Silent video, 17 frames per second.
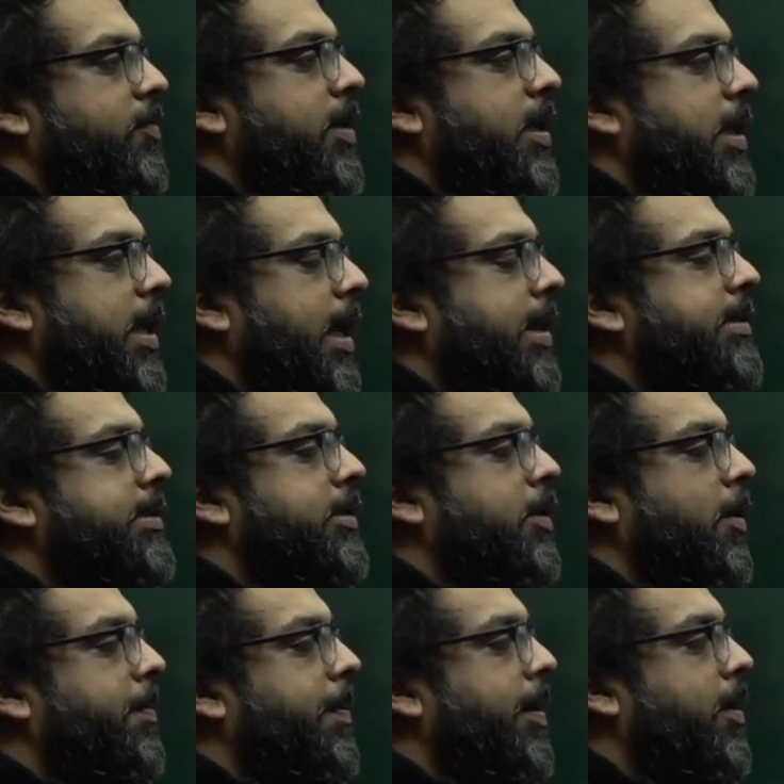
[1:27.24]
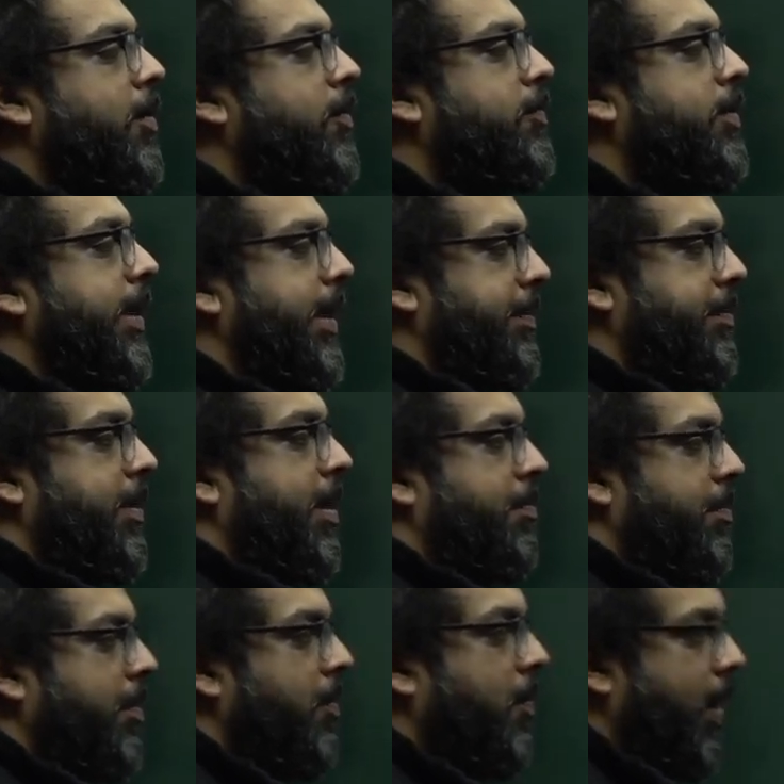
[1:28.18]
the last topic of theme
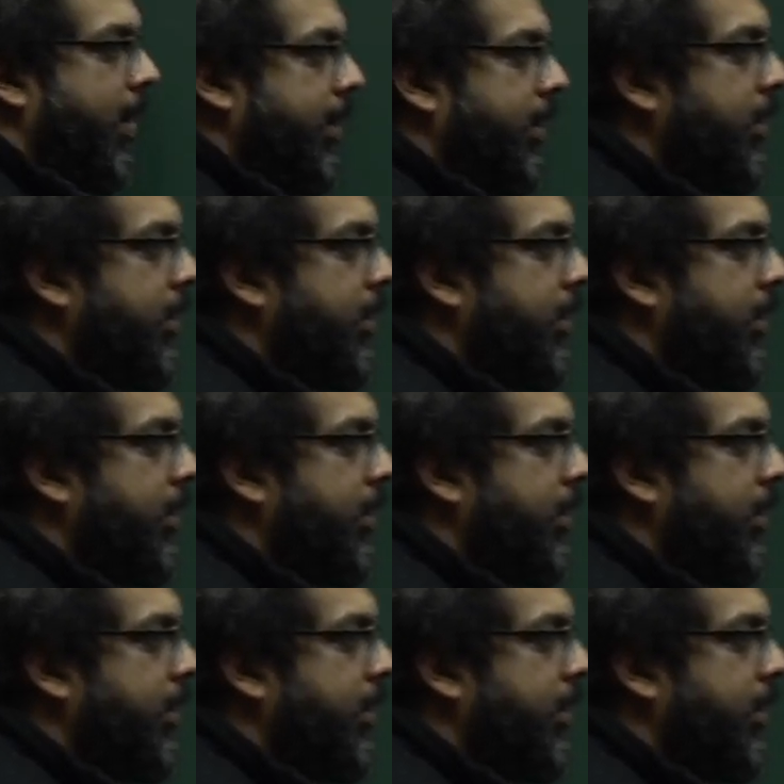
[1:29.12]
number 1,